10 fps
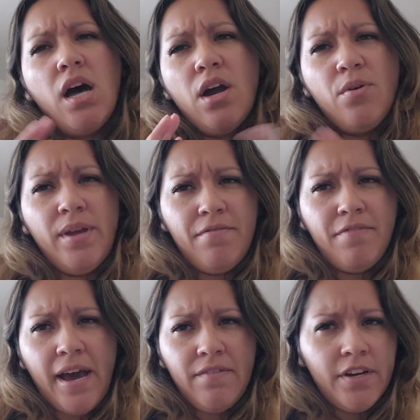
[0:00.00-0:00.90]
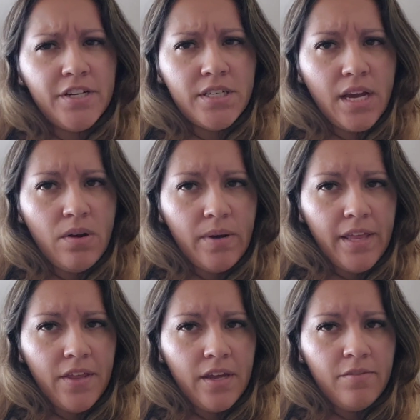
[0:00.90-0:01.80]
are we 5 years now? I
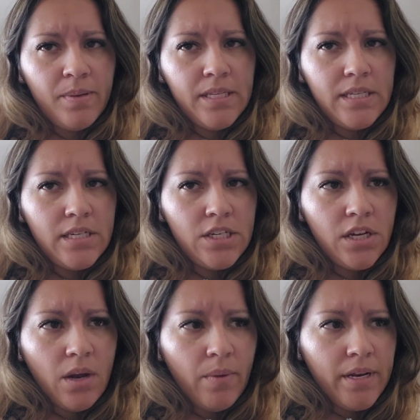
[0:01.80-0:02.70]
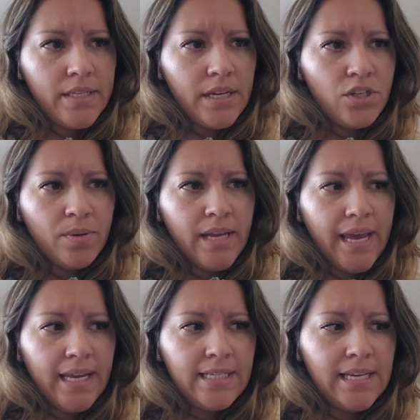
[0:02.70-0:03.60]
think I've been stitching. I want to say
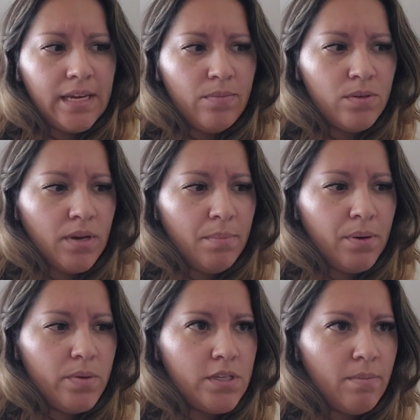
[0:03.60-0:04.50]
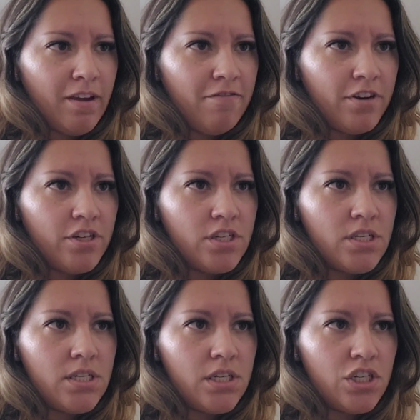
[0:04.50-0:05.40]
2018 was when I posted my
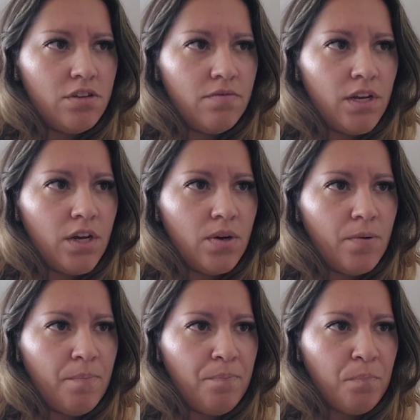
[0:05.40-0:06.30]
first stitching video,